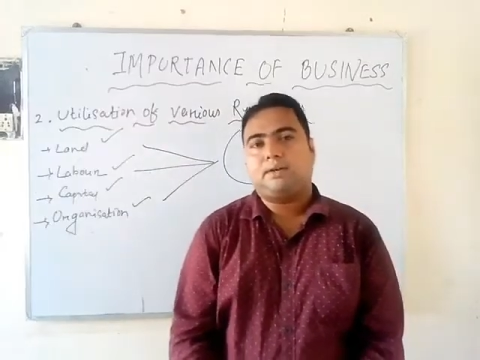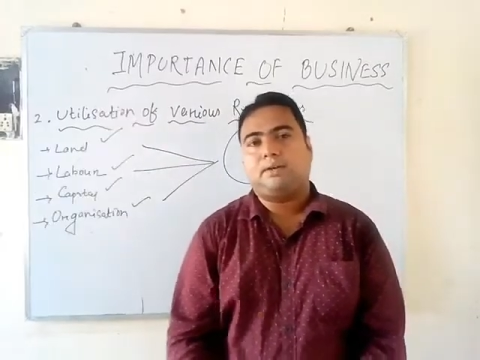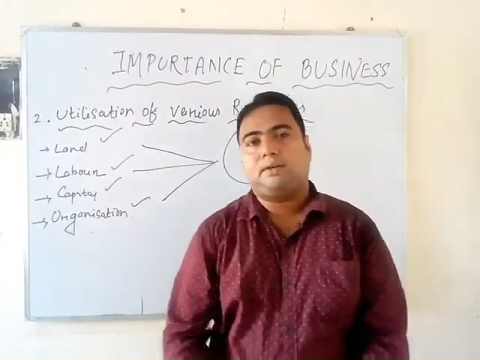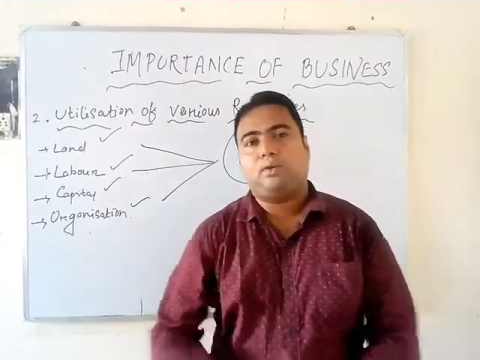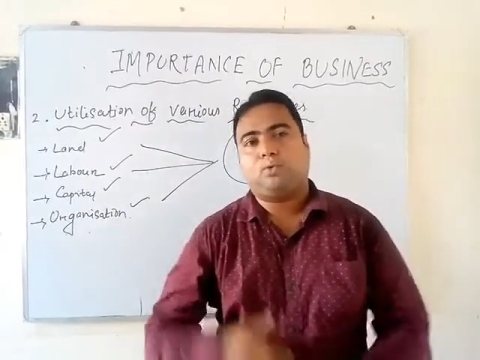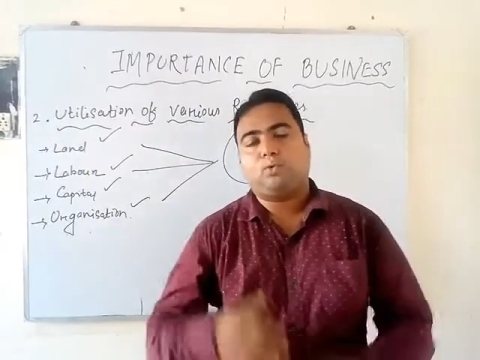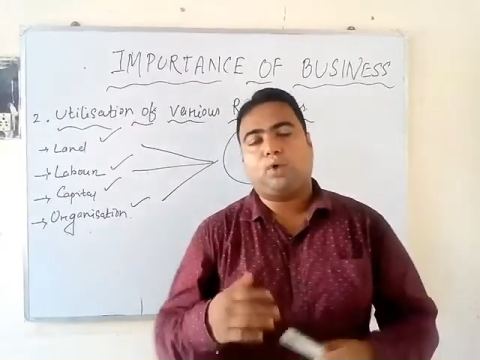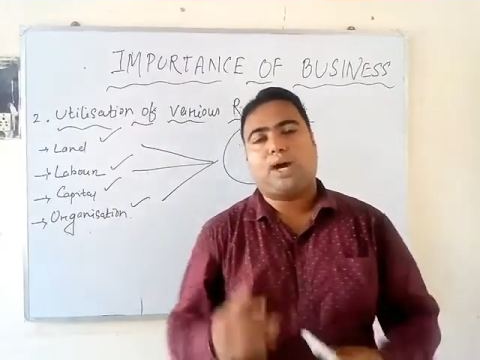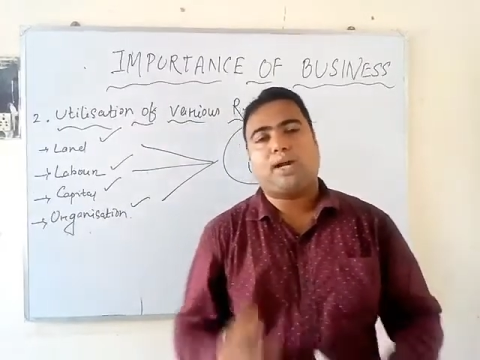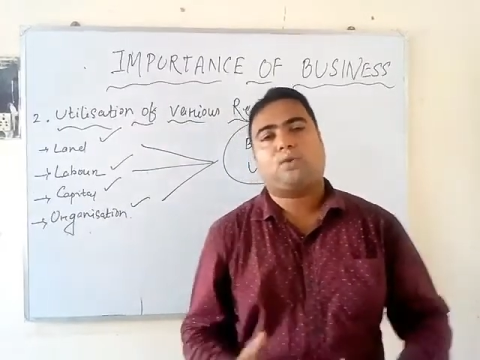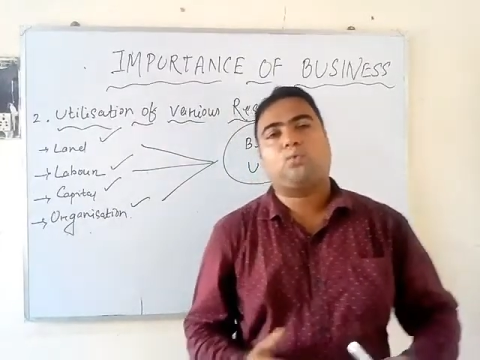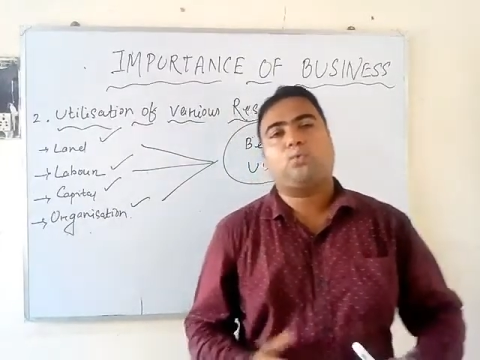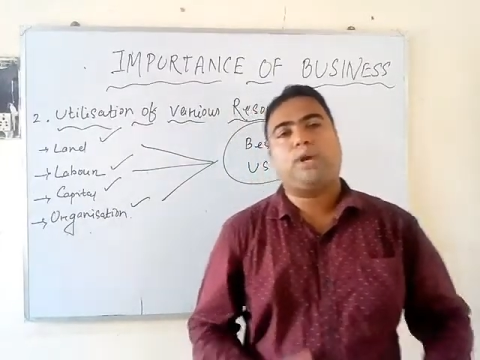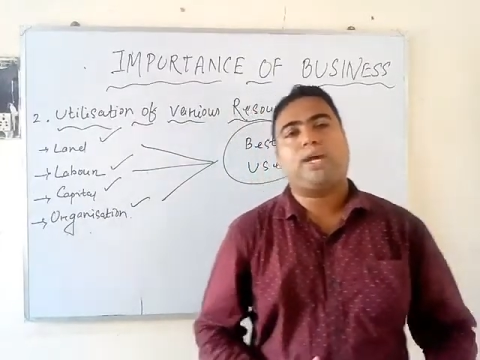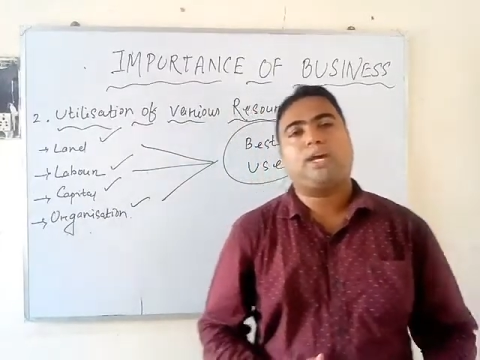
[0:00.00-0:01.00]

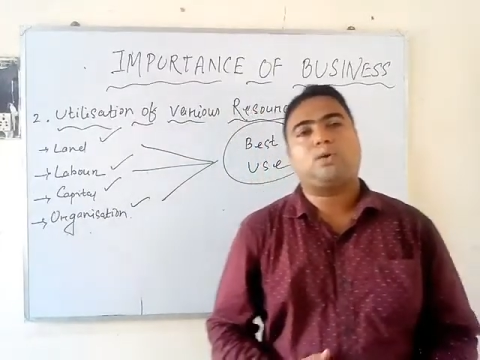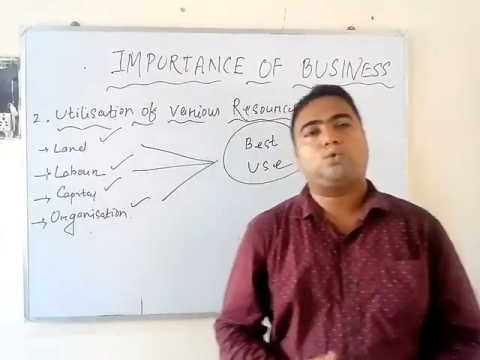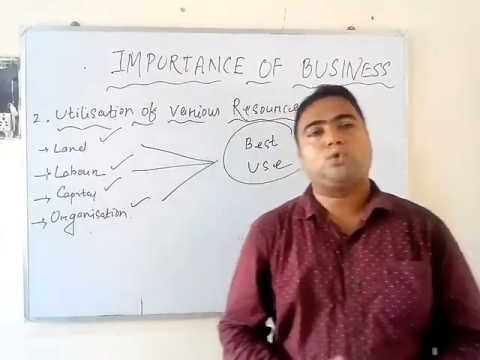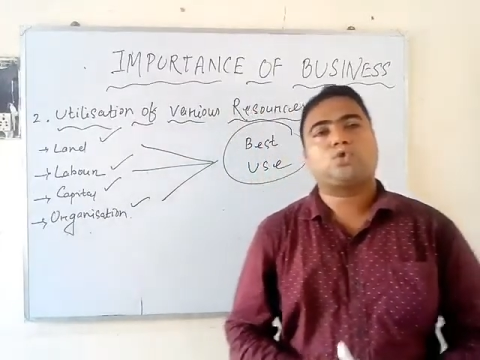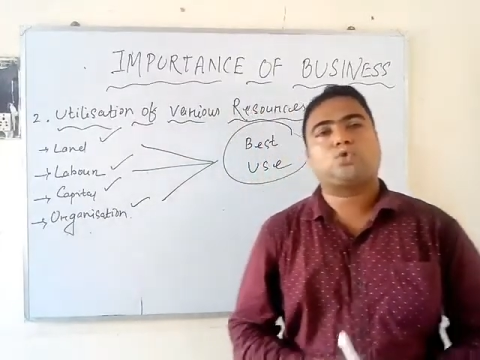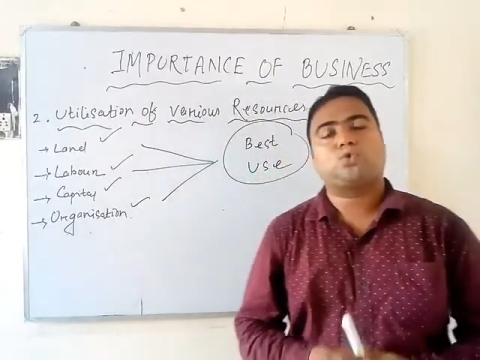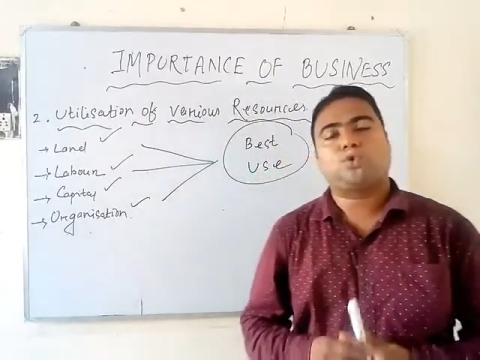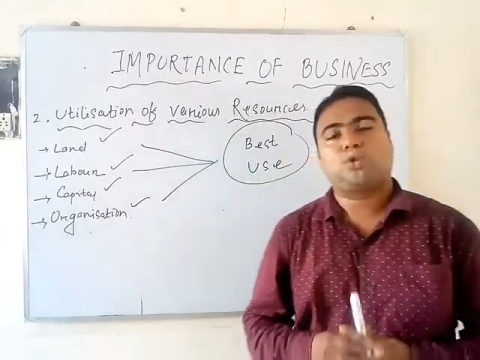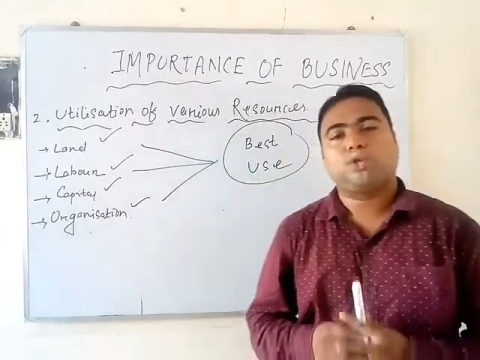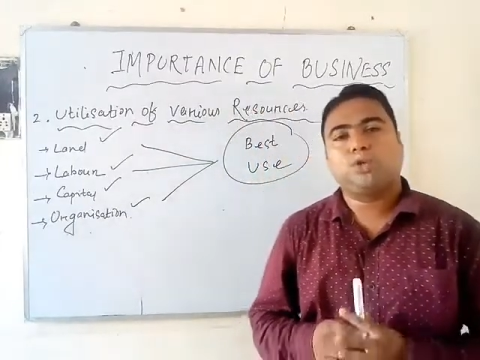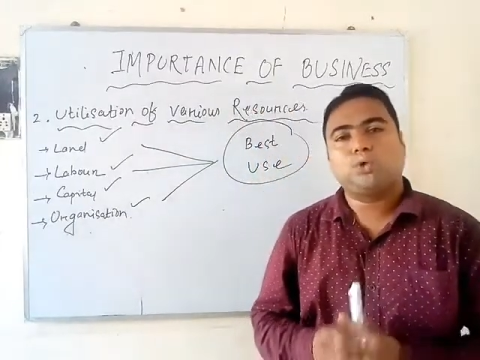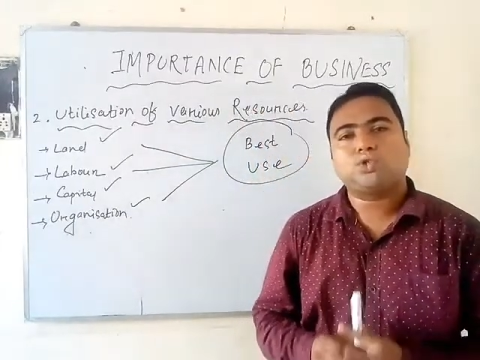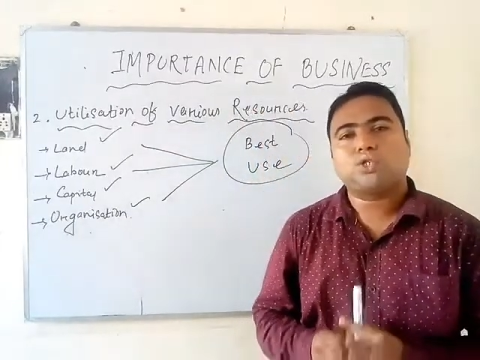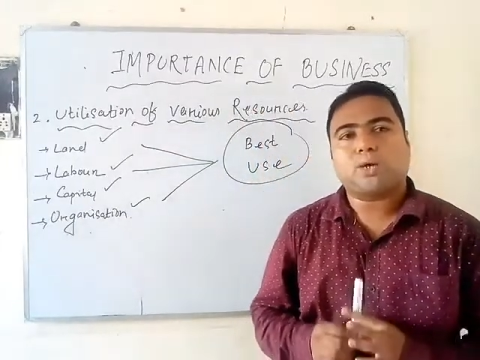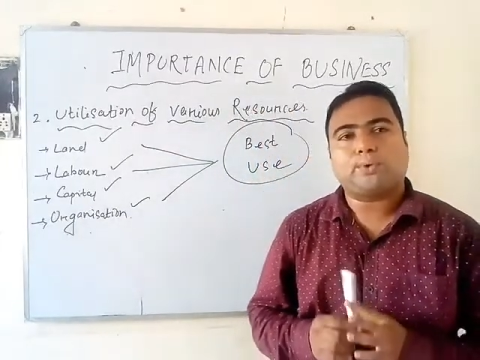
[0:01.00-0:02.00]
what way we should
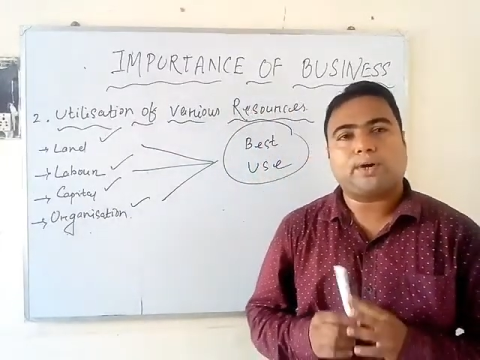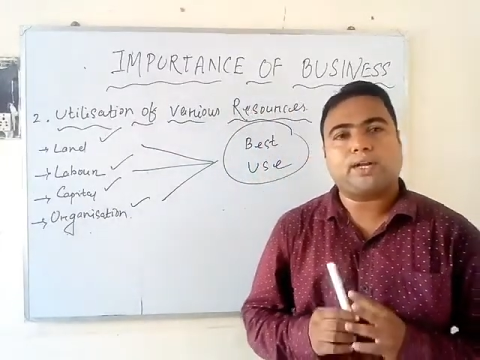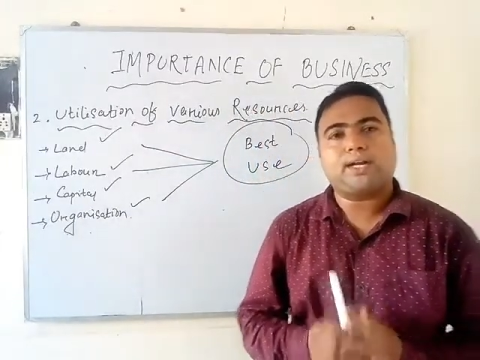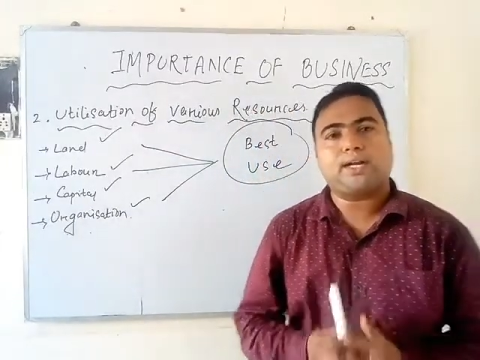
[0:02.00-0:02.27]
use our